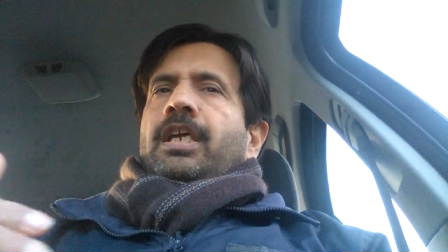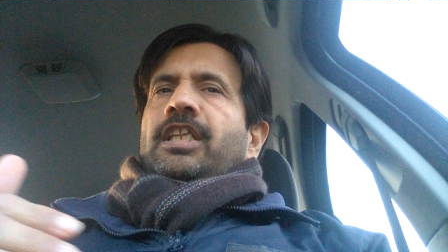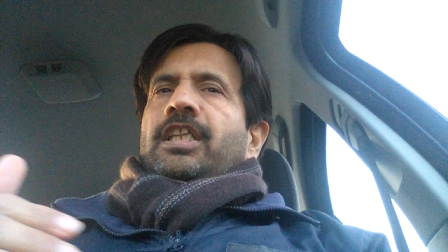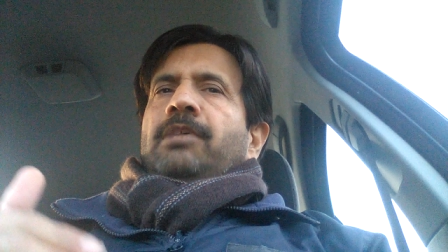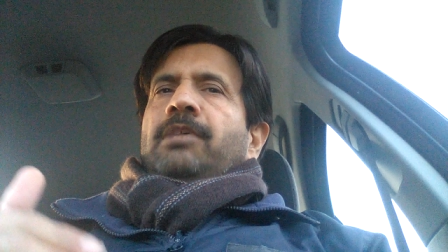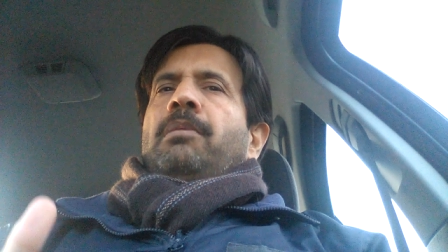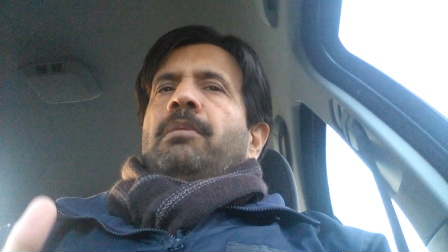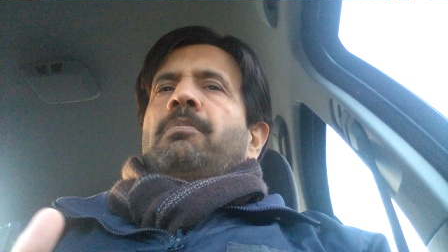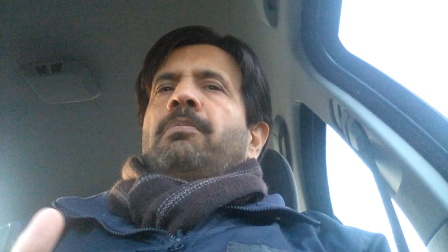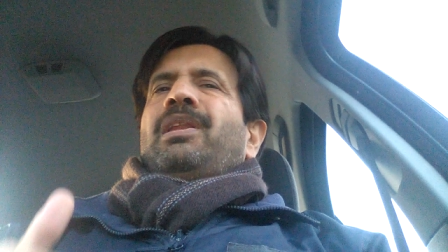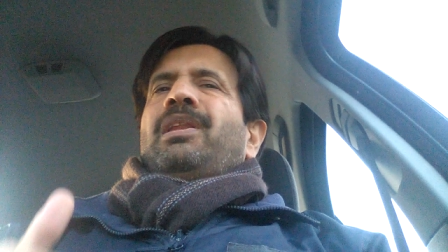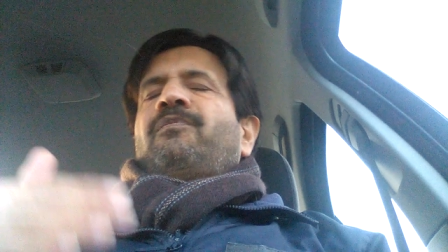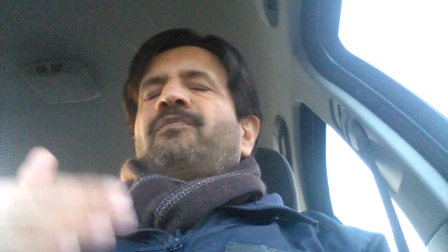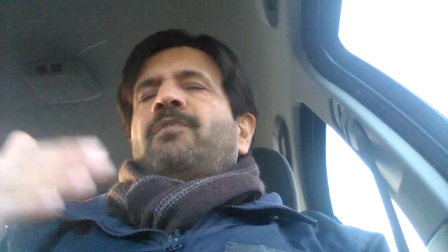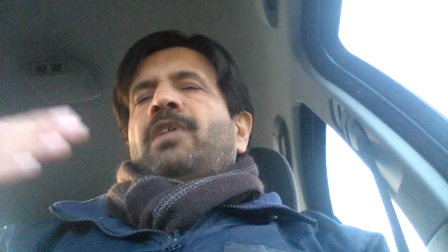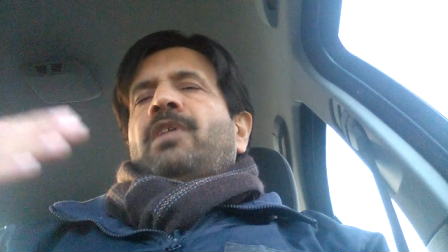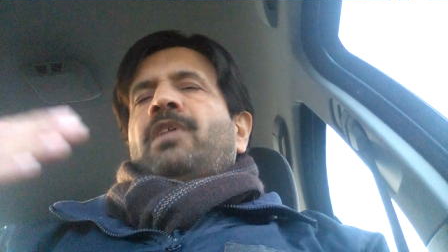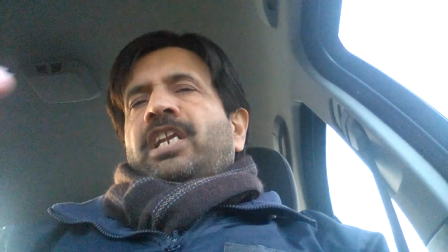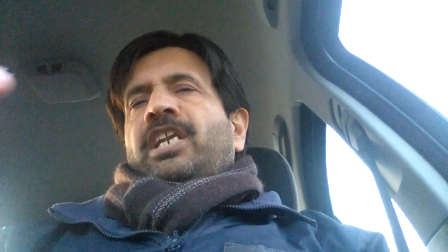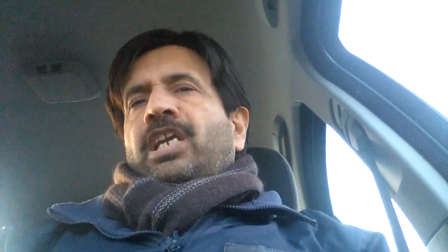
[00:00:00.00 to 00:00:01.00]
the baby
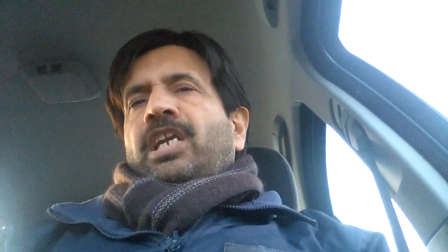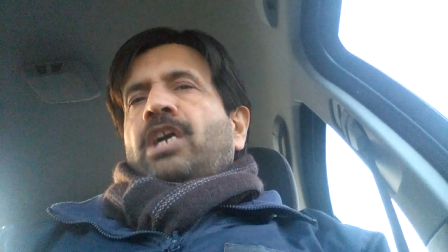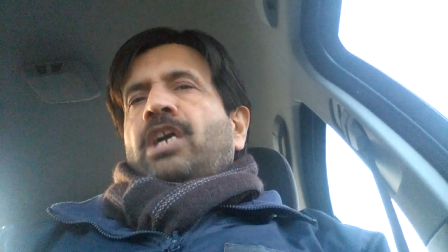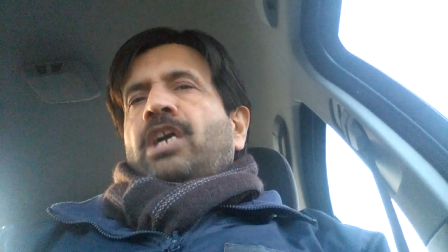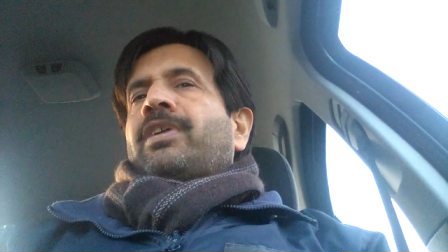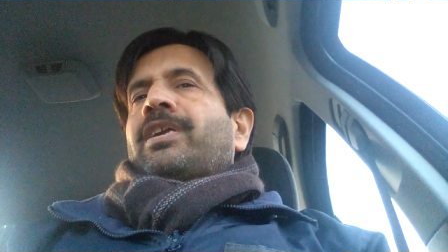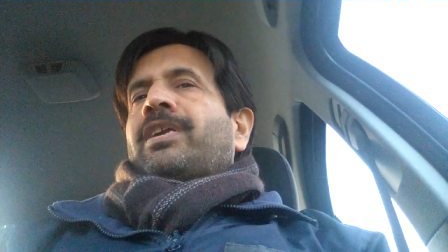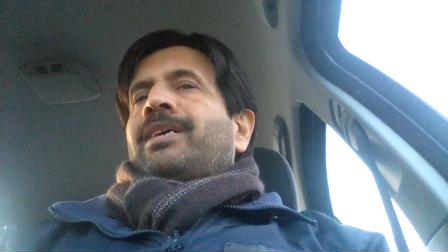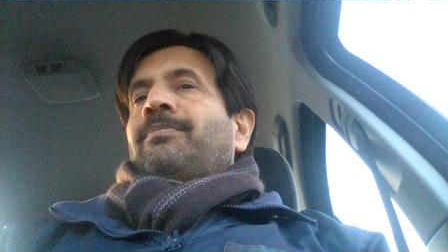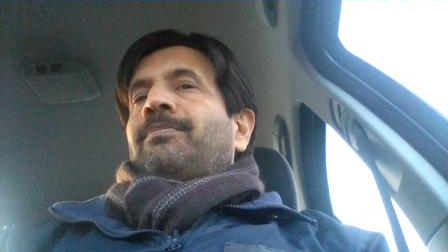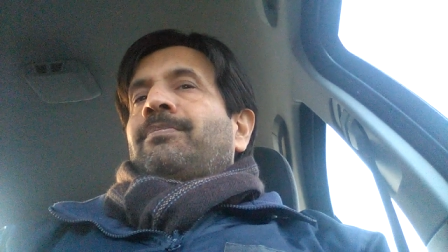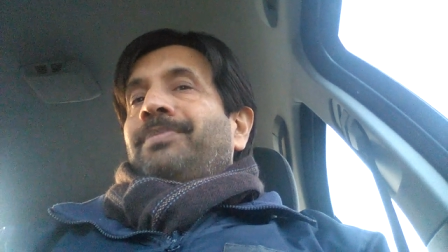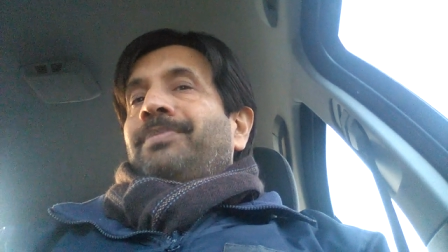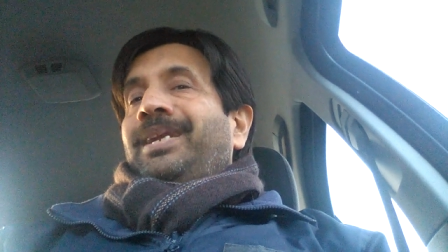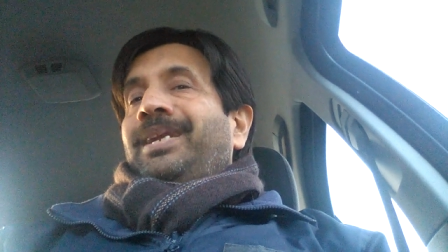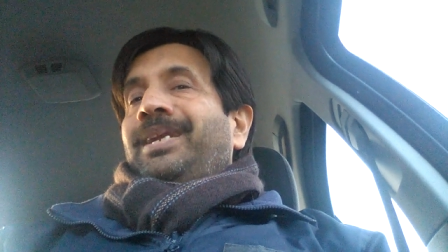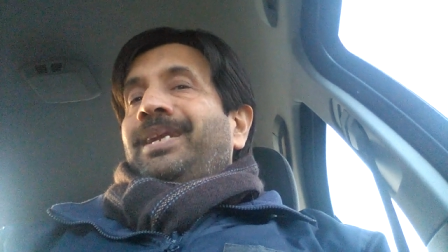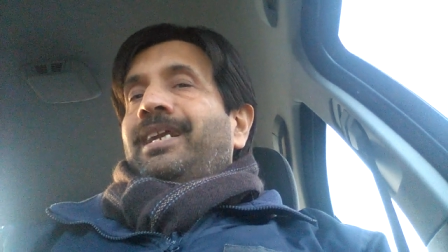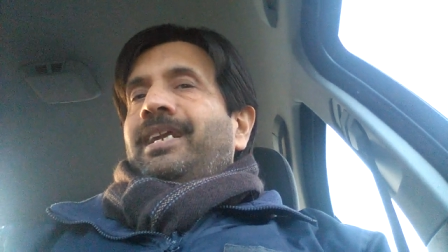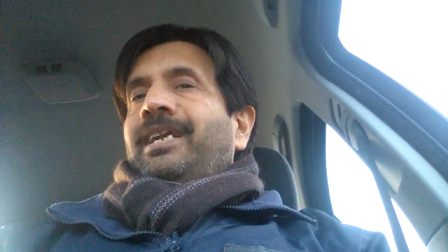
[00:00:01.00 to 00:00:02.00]
will recover
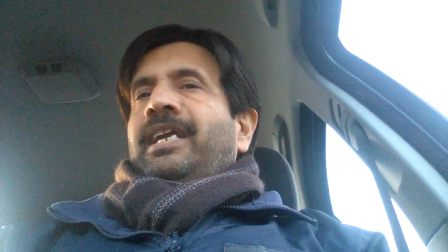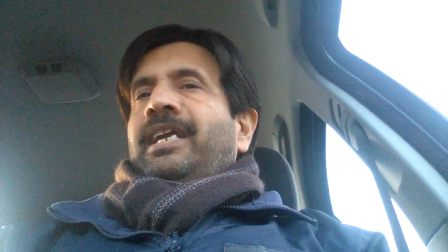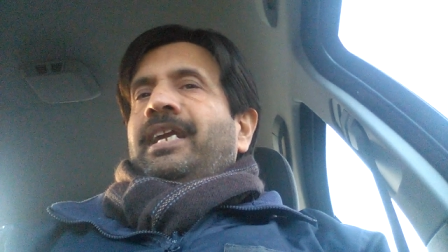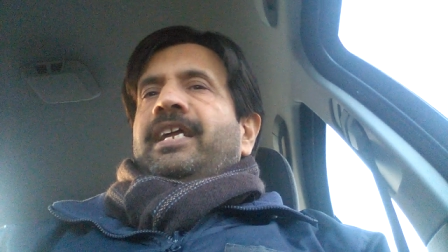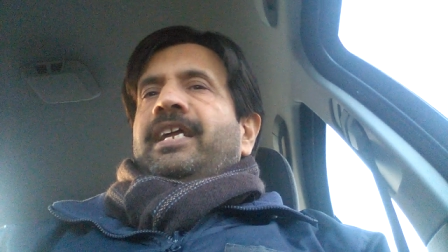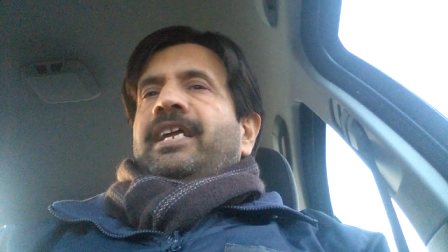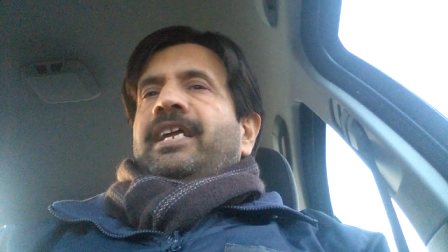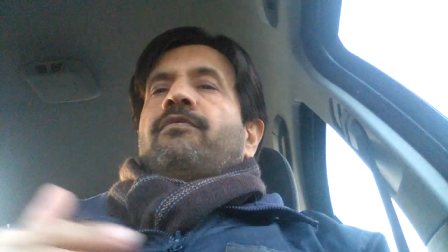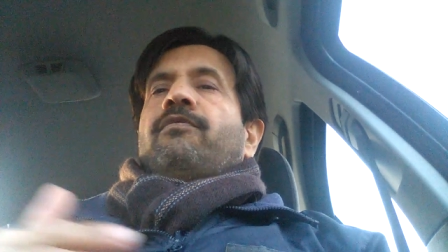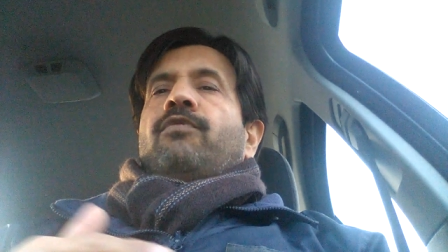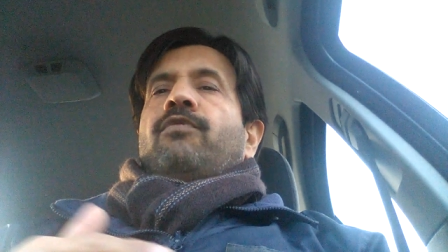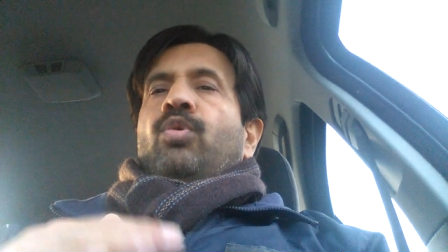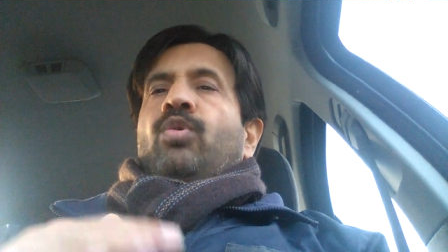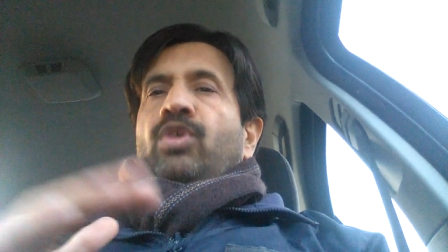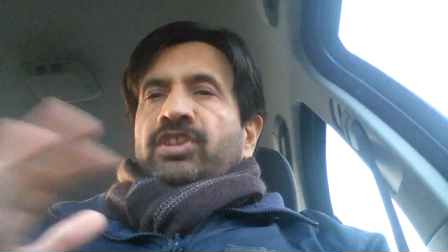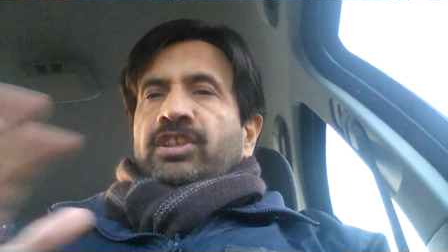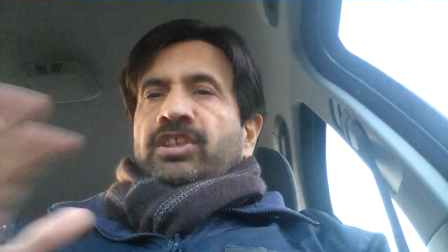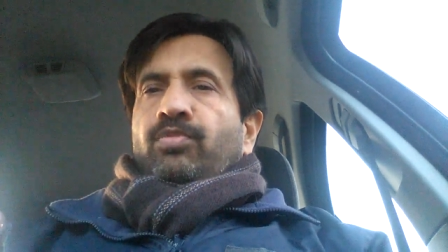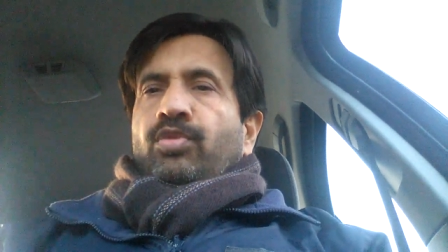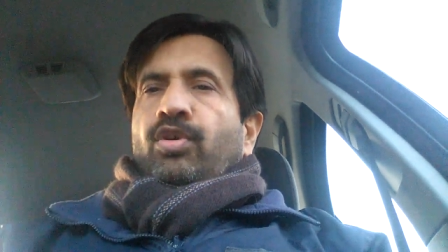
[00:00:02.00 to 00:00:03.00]
completely and have no other